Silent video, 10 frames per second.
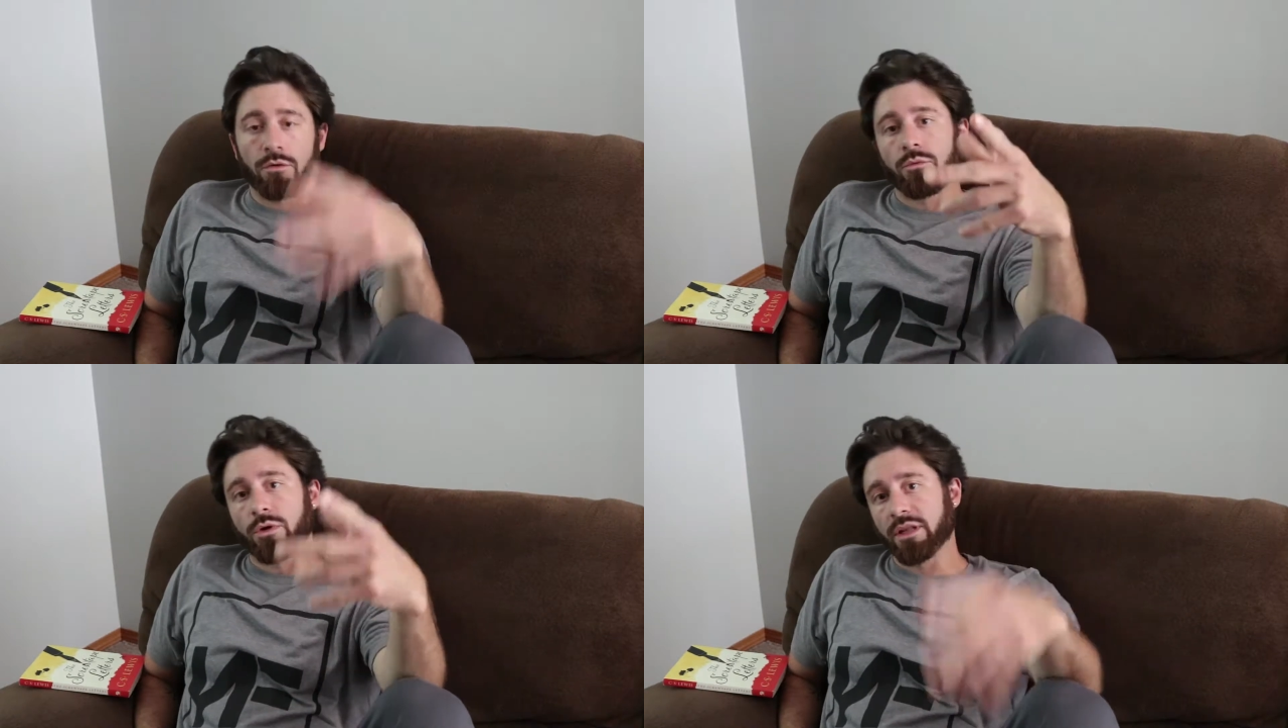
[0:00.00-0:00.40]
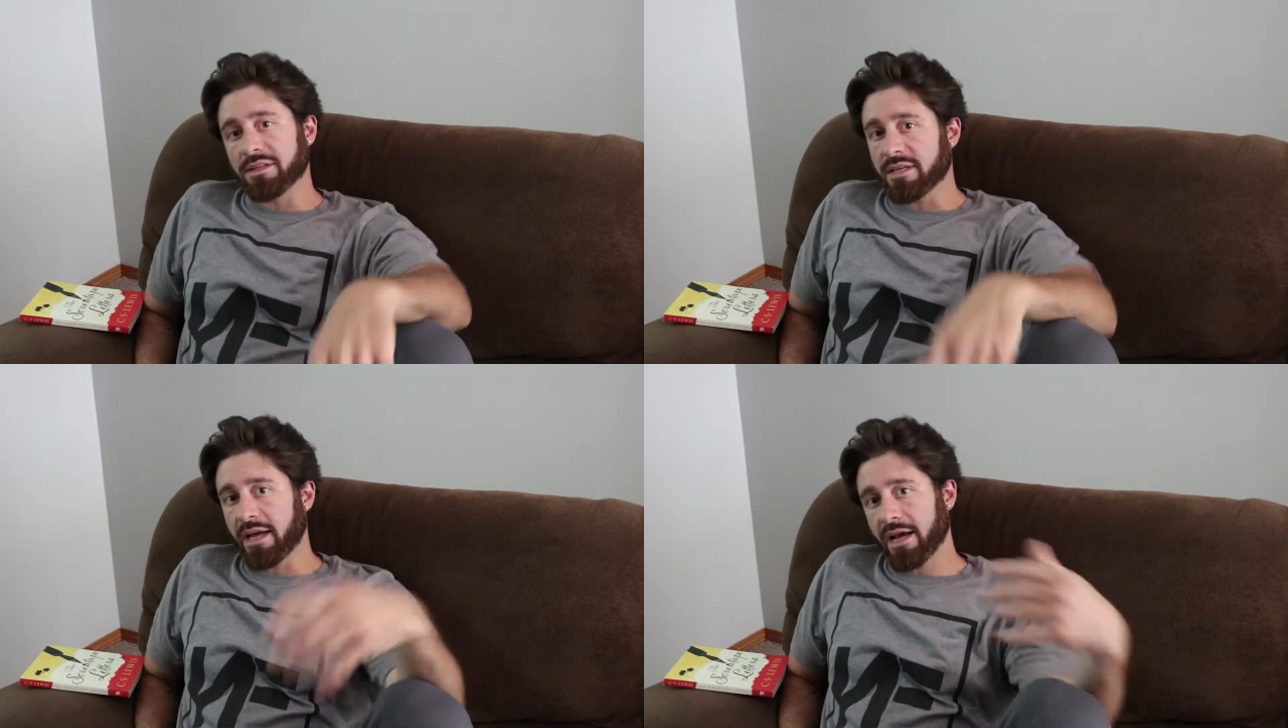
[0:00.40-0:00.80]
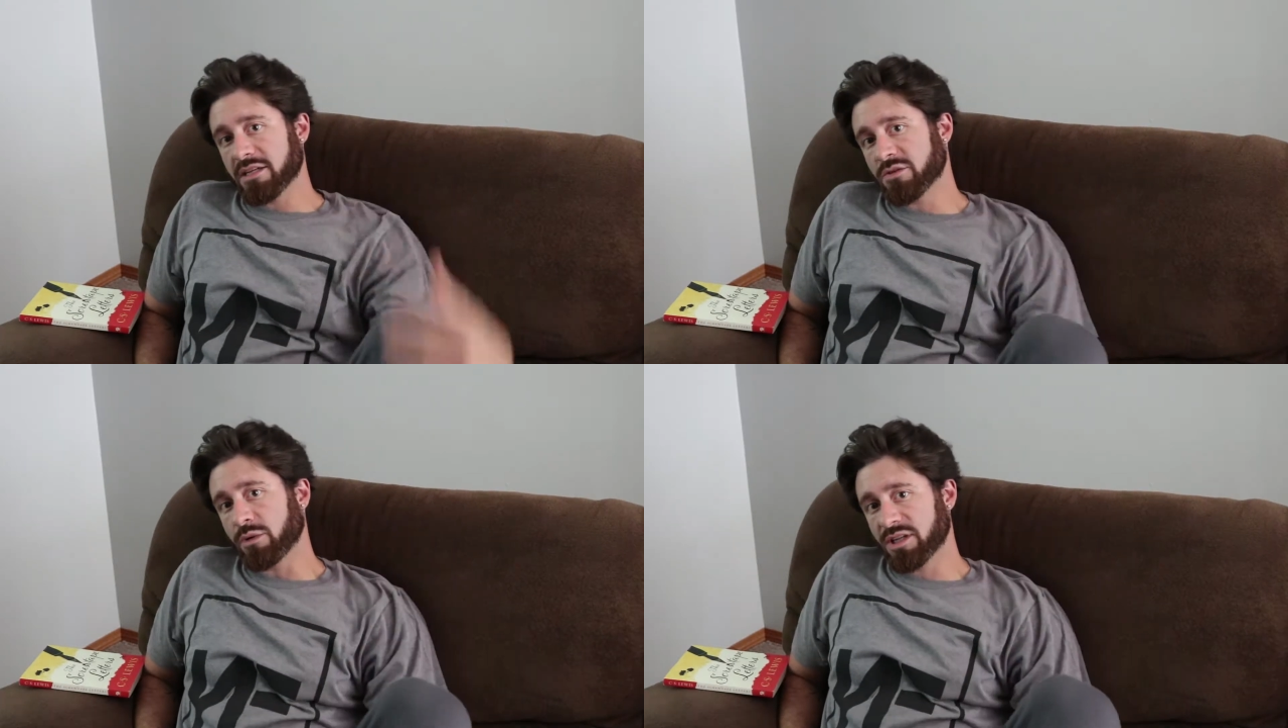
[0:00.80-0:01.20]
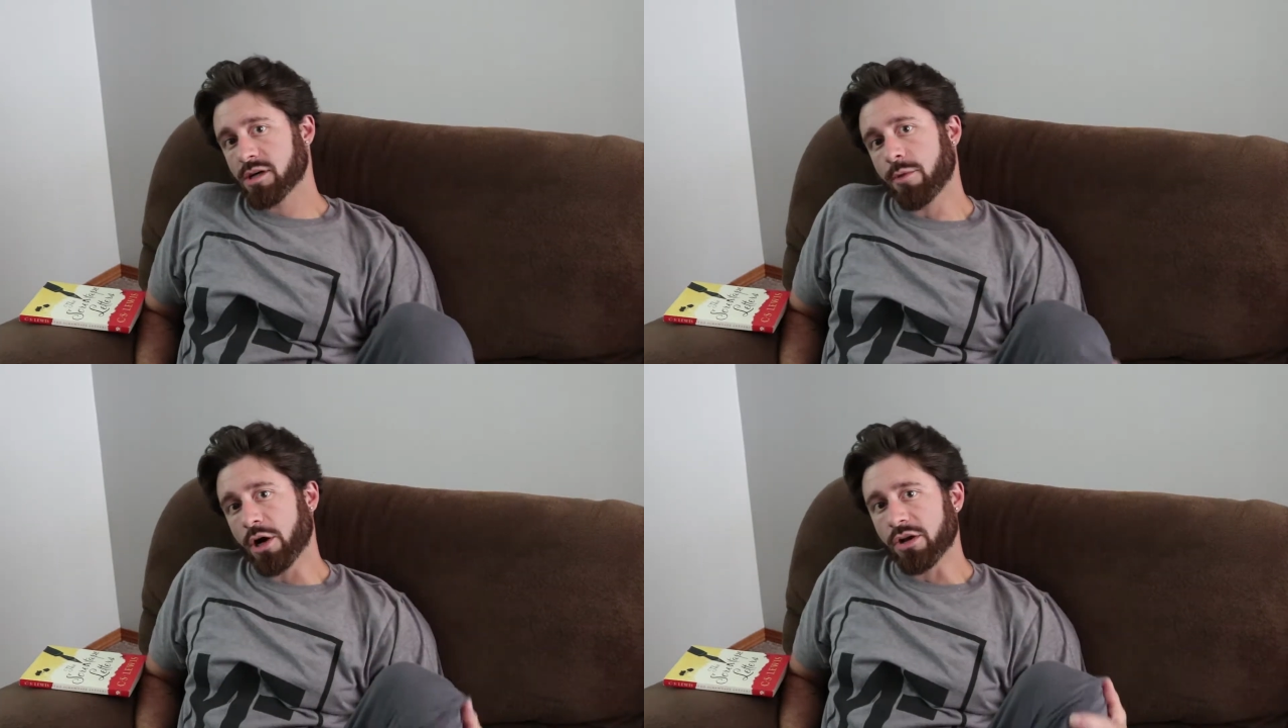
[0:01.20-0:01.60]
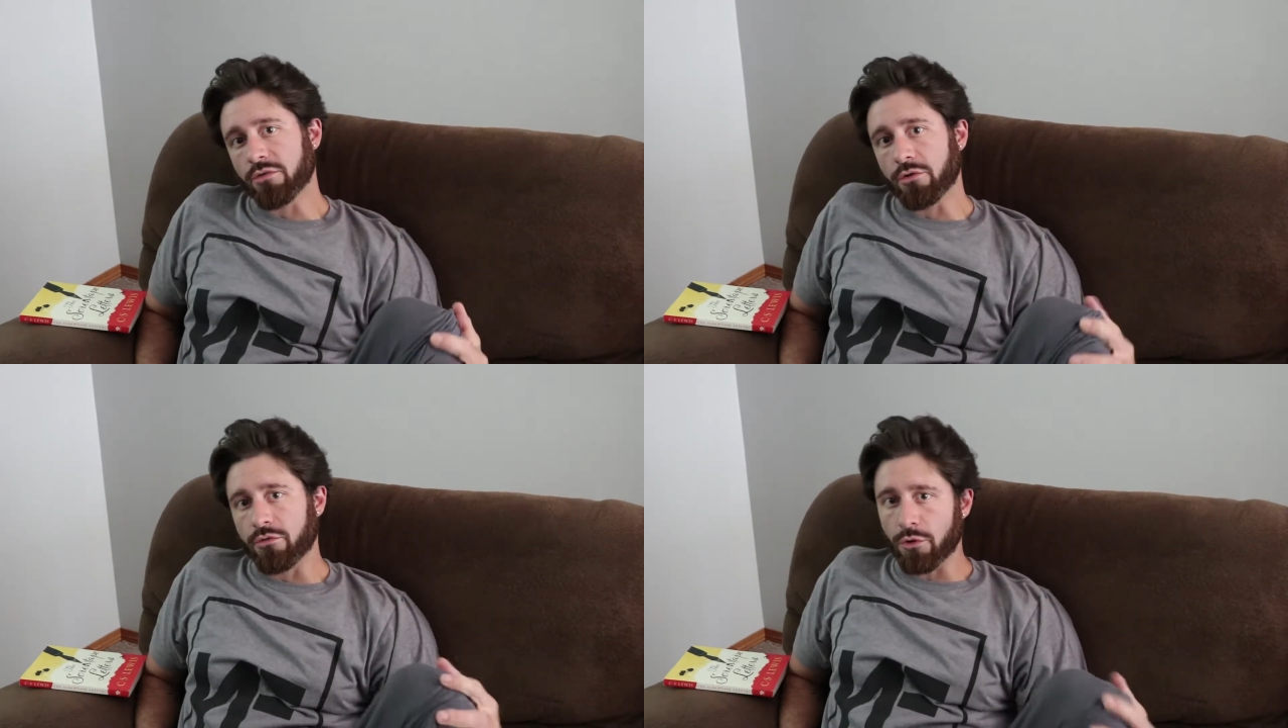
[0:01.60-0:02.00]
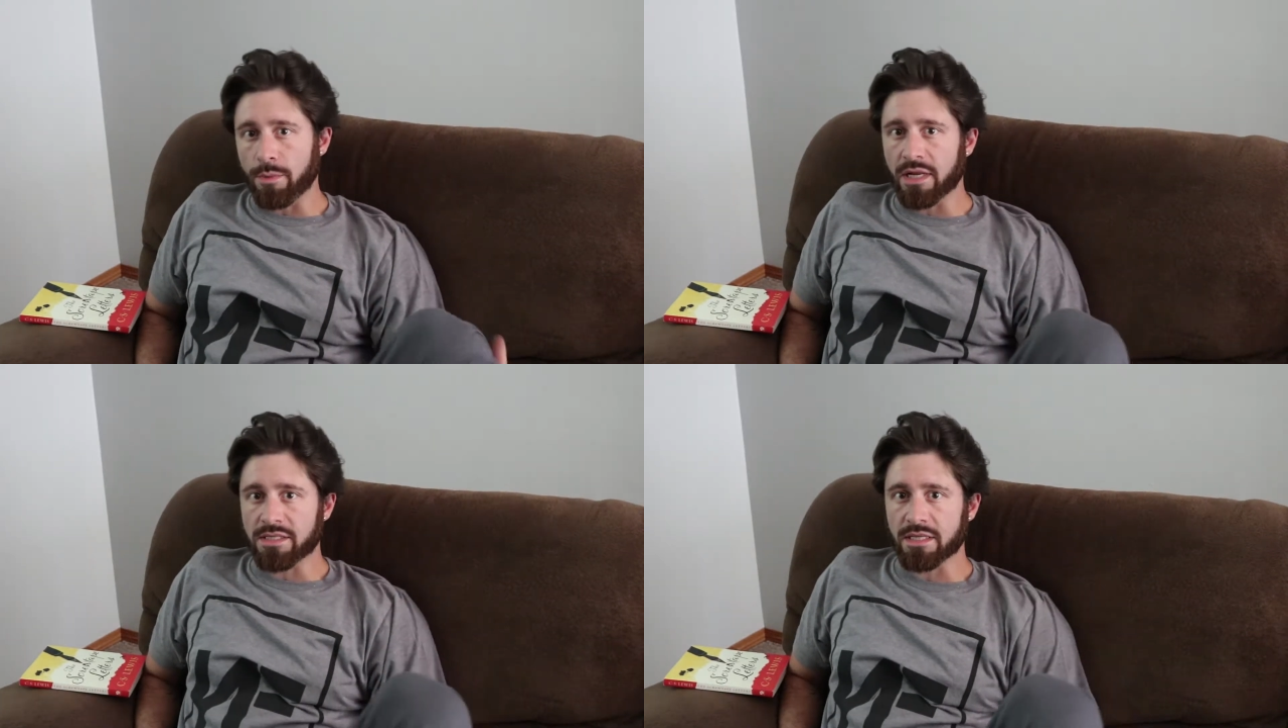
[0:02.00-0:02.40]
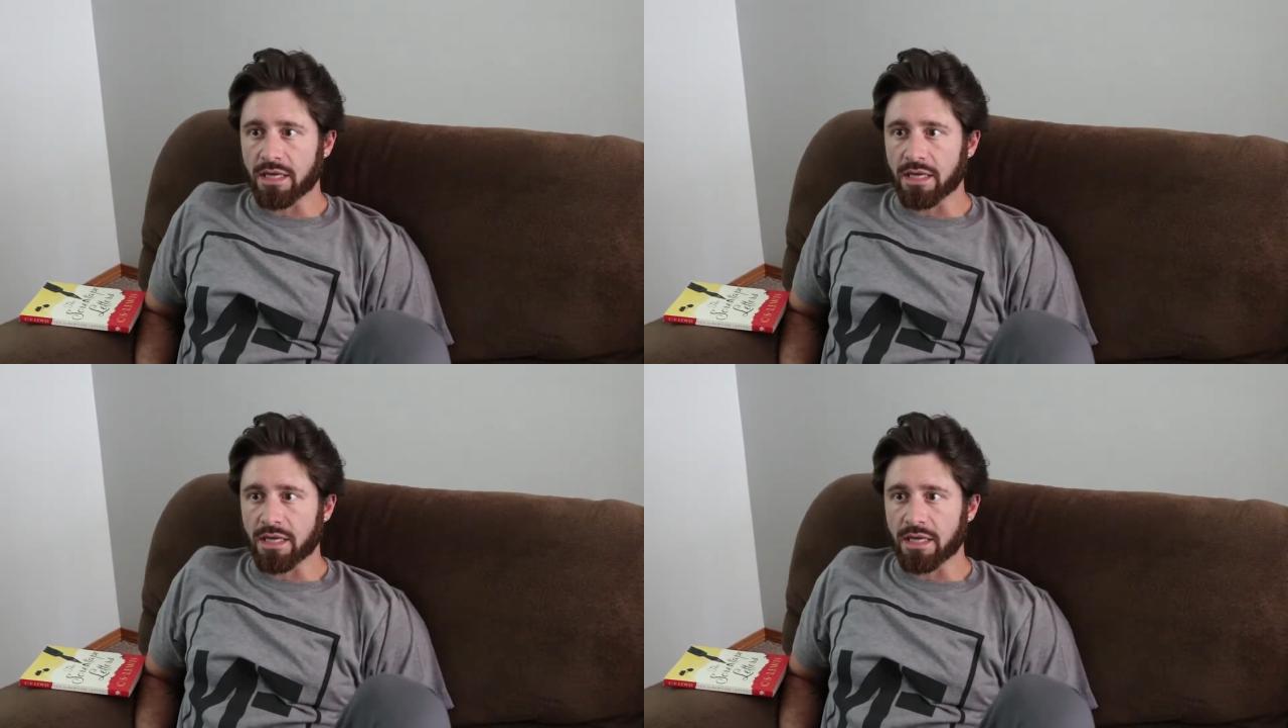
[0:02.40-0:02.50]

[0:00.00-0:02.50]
Really, today I just wanted to come on here for a few minutes